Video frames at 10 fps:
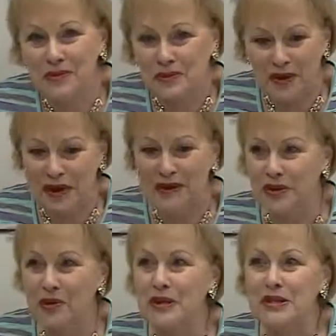without
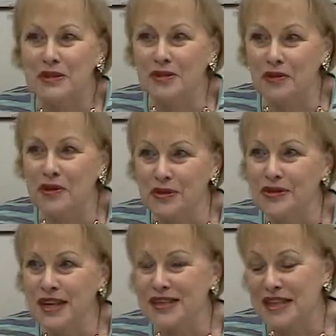going to the voters.
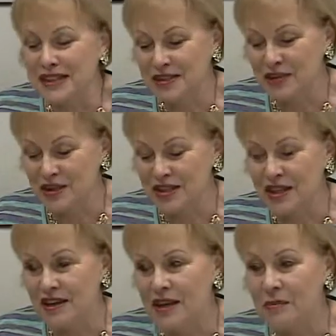That takes a long
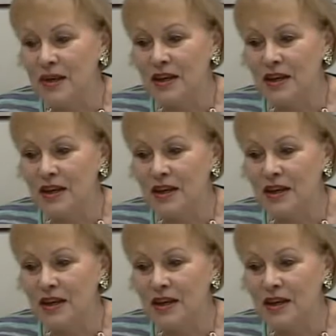time.